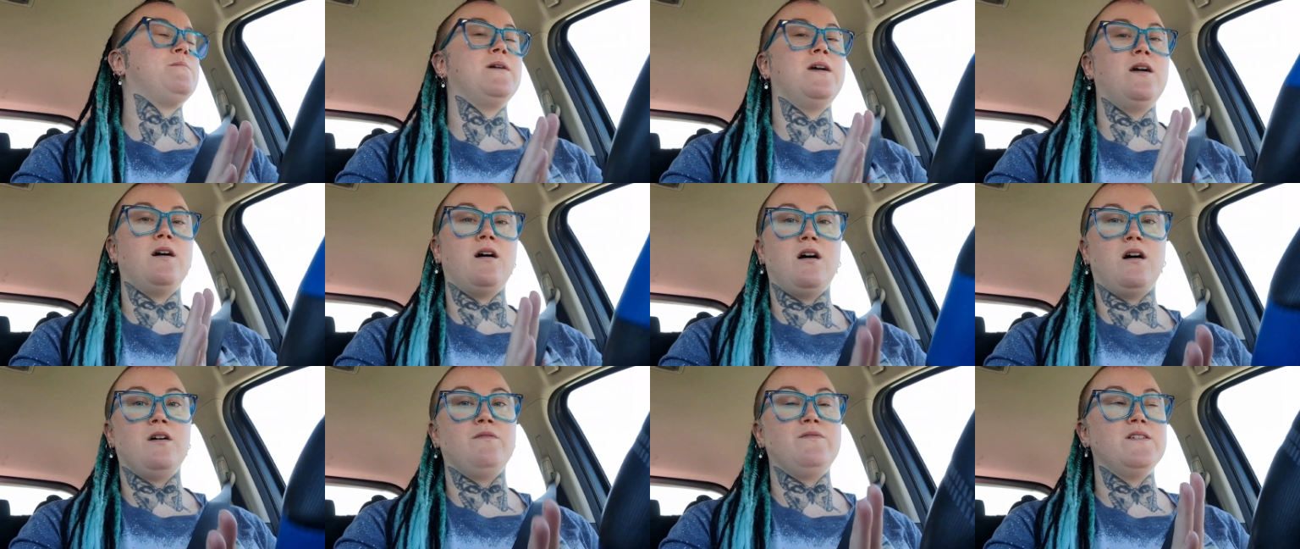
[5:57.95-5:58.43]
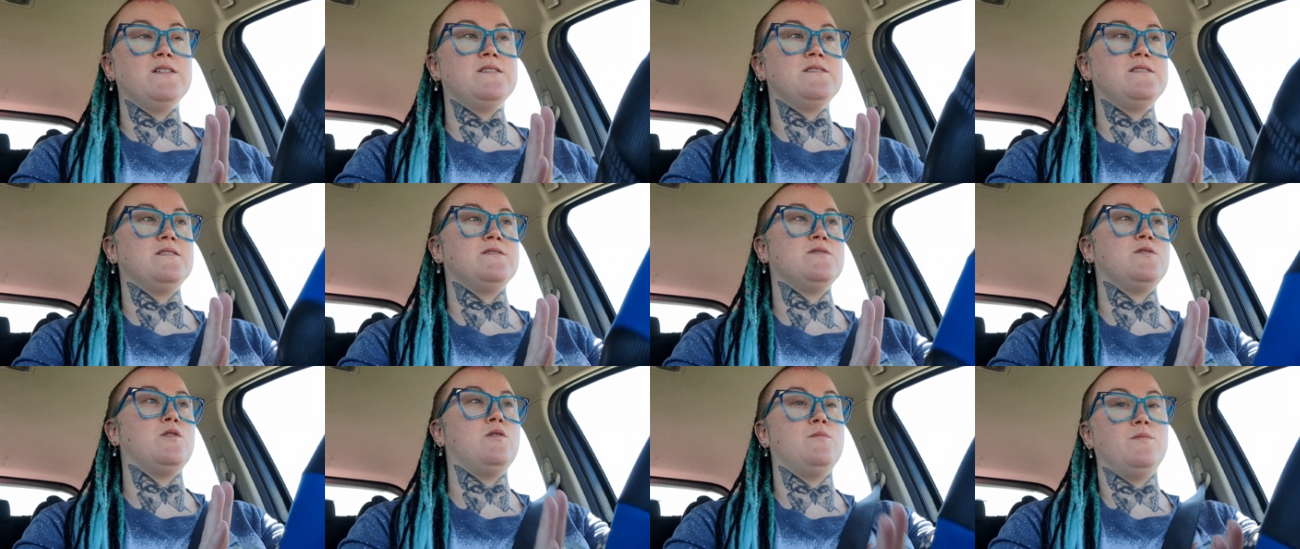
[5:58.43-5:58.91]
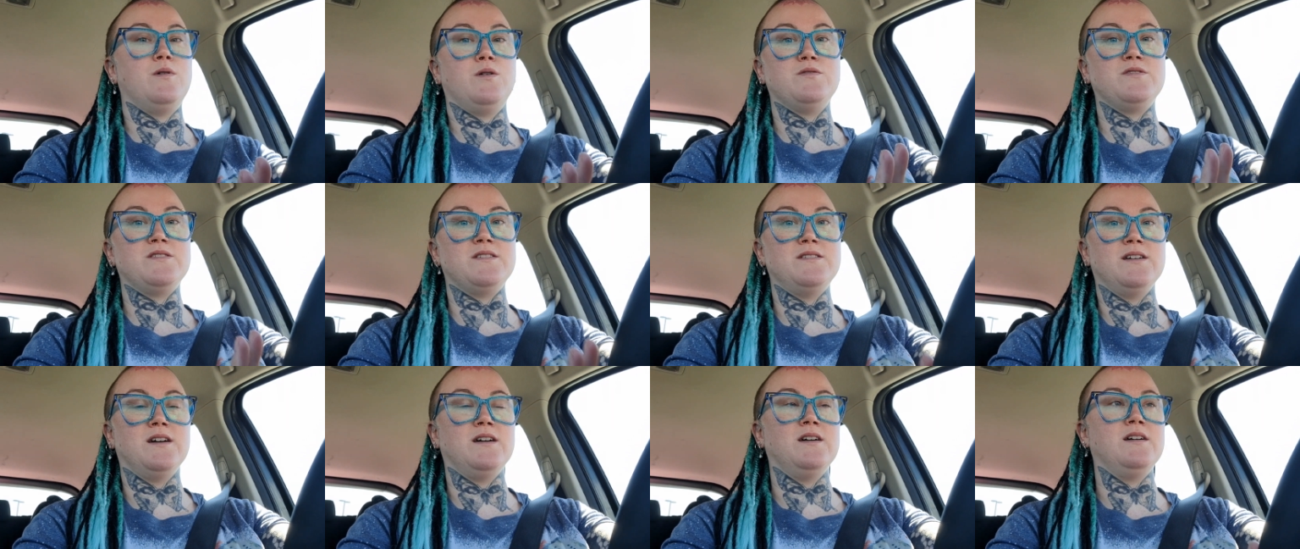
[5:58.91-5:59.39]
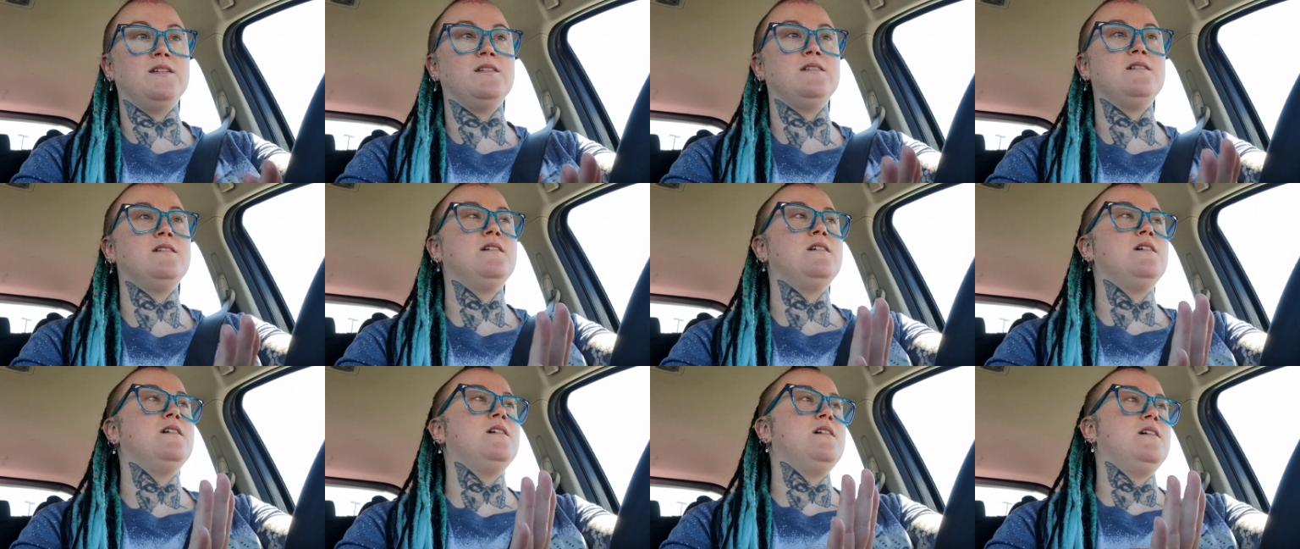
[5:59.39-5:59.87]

My office is almost done.